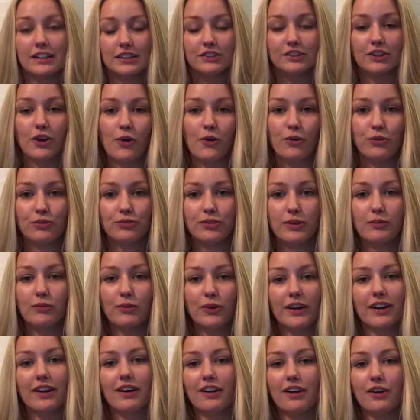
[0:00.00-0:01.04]
So, from
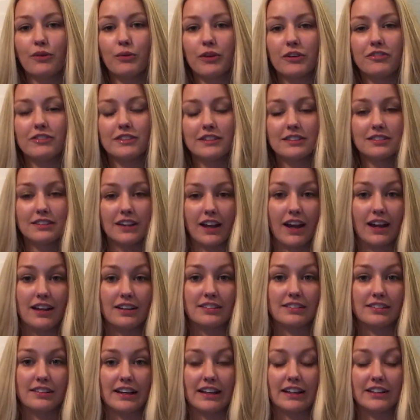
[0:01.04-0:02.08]
what all we've
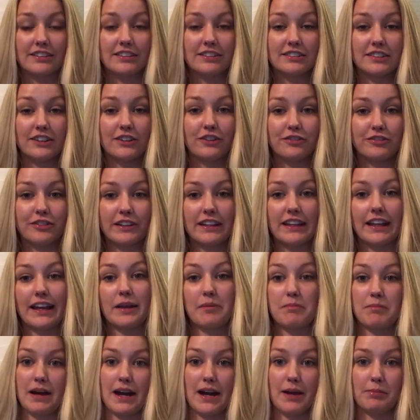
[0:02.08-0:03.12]
discussed, I still feel
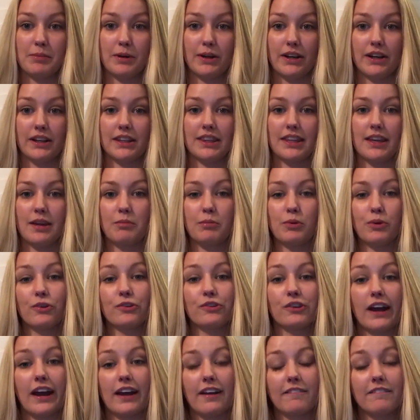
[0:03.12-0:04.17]
like my bug, the emperor
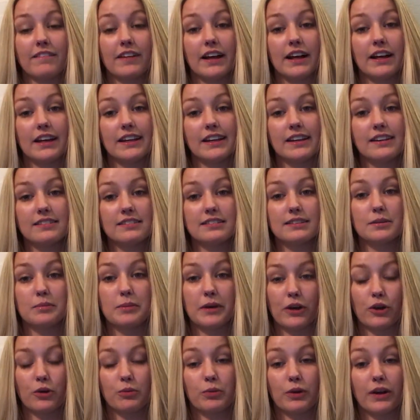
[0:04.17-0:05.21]
dragonfly, is the
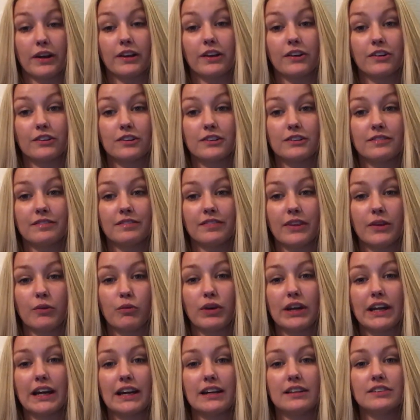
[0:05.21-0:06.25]
better predator.
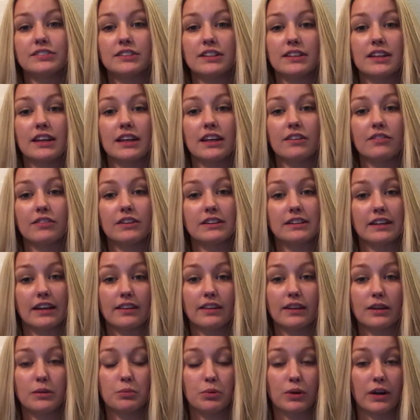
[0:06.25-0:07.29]
When asked to think of a
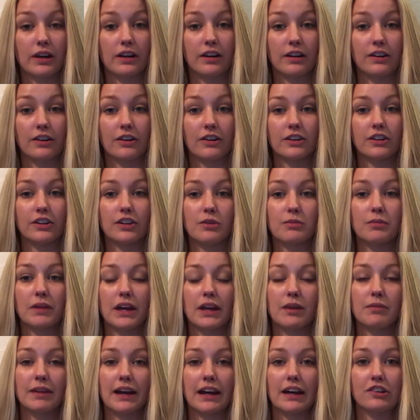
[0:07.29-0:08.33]
deadly predator, you
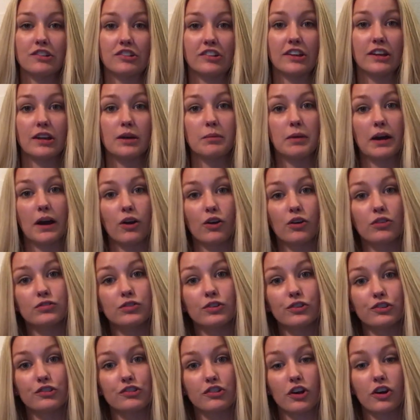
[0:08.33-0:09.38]
may imagine a
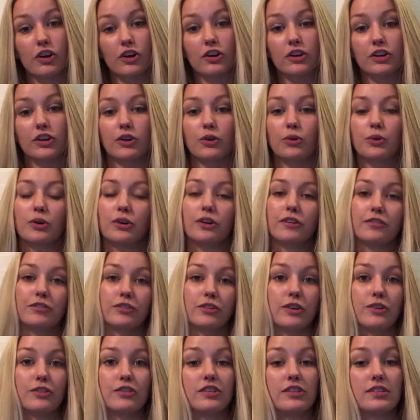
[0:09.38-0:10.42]
powerful shark or a
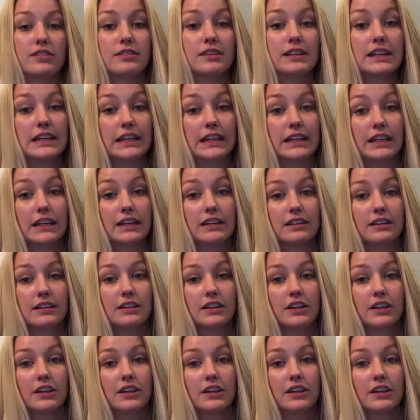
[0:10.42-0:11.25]
ferocious lion.